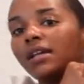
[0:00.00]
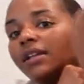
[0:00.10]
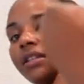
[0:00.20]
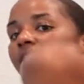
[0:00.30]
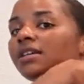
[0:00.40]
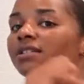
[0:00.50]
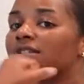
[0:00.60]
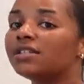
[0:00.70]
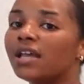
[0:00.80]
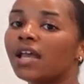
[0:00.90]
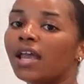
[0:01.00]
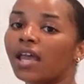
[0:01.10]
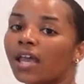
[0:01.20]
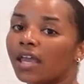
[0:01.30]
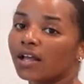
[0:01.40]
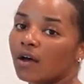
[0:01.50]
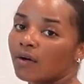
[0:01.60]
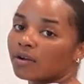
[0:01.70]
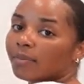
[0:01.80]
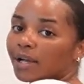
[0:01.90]
like this and go
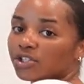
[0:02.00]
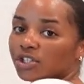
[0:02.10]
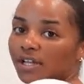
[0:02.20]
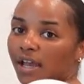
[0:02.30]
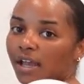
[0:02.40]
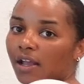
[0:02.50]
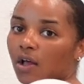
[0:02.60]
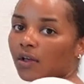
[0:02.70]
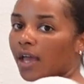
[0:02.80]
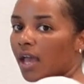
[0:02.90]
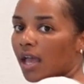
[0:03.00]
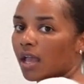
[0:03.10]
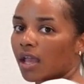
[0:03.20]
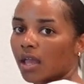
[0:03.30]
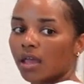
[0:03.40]
on about your day, okay?